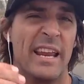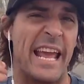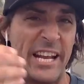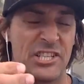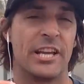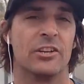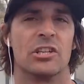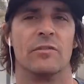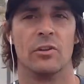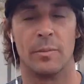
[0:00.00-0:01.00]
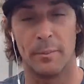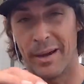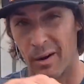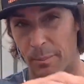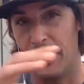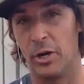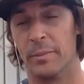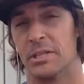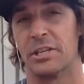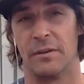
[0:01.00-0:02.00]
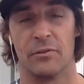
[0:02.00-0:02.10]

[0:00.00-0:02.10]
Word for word: educate yourself a little bit about a pyramid scheme.